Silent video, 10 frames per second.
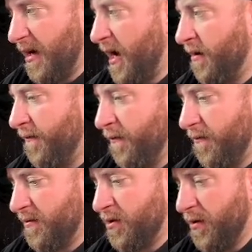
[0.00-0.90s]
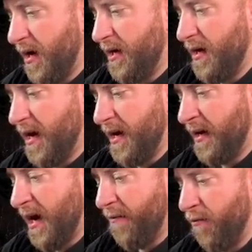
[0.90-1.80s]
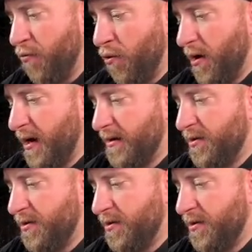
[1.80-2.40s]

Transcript: out of 299, Cameron Ward out of